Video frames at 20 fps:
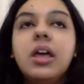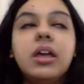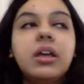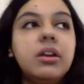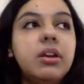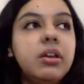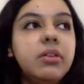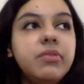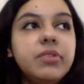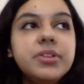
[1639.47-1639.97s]

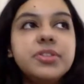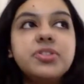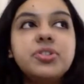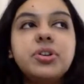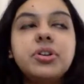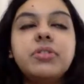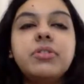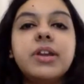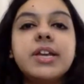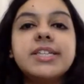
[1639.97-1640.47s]
grievance
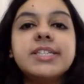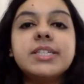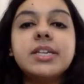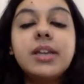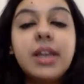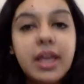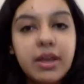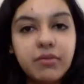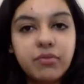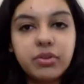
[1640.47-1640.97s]

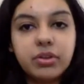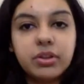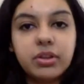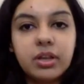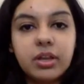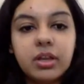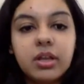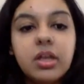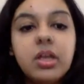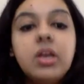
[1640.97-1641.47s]
redressal,
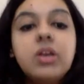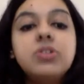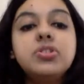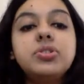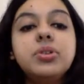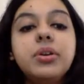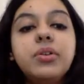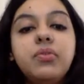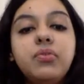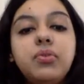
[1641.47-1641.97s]
everything.
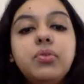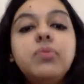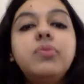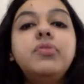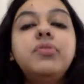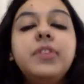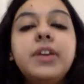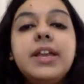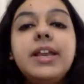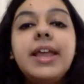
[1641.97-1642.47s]
So if you
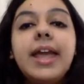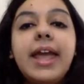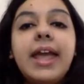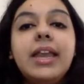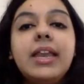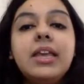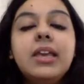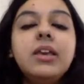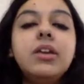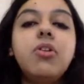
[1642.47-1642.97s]
feel
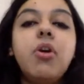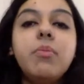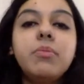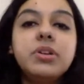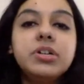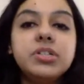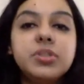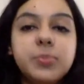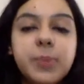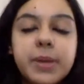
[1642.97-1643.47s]
any
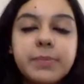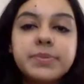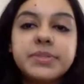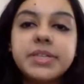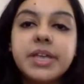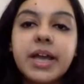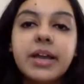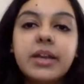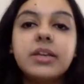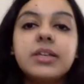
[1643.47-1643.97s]
e-commerce
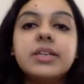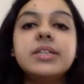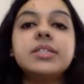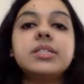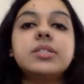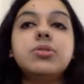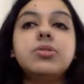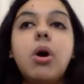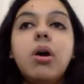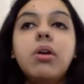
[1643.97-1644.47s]
website
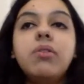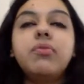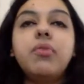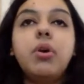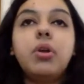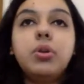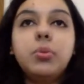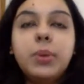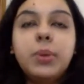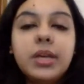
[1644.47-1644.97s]
is not
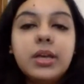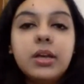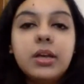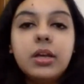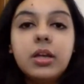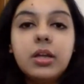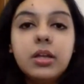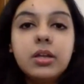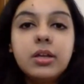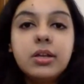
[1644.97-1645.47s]
following
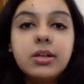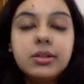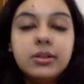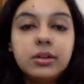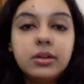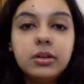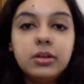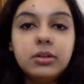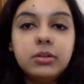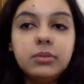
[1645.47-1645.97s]

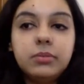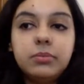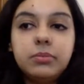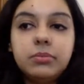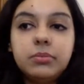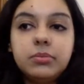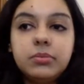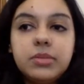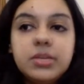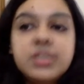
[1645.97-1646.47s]

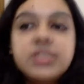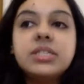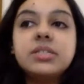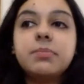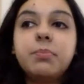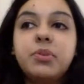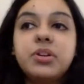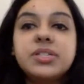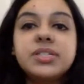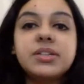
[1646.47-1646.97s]

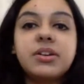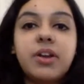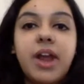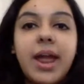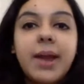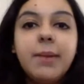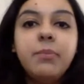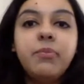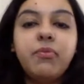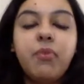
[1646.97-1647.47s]
this
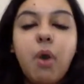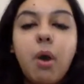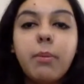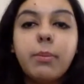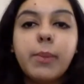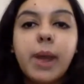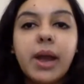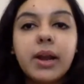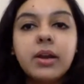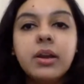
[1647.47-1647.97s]
prescribed
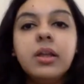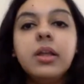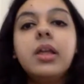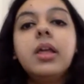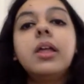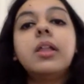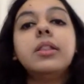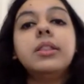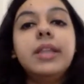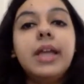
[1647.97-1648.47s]
format,
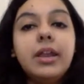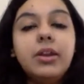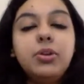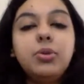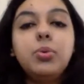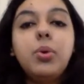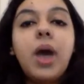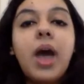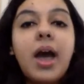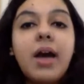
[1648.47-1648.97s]
then
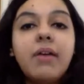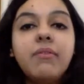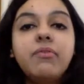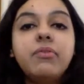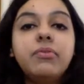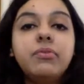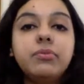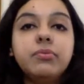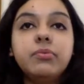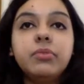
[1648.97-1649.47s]
you are
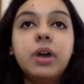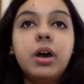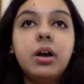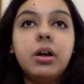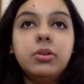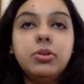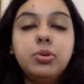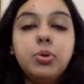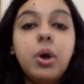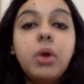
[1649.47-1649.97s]

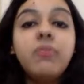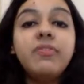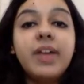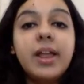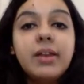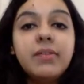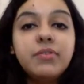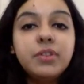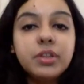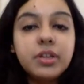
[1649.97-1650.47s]

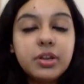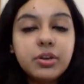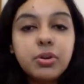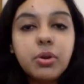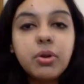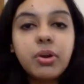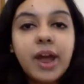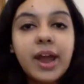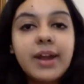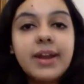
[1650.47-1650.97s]
well within
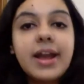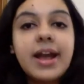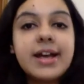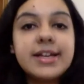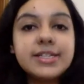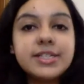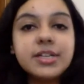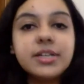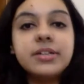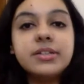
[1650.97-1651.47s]
your right
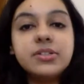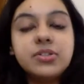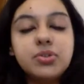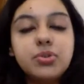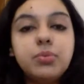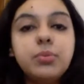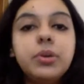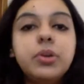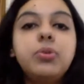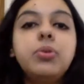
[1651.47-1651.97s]
as a
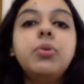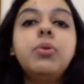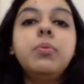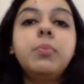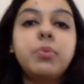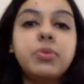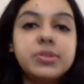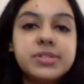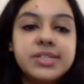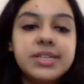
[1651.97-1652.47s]
consumer to
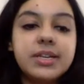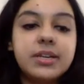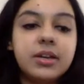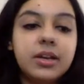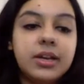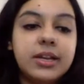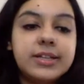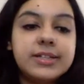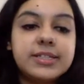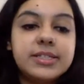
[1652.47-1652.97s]
proceed
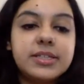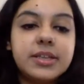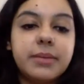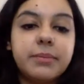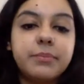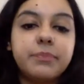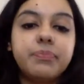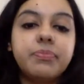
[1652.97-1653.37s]
against them.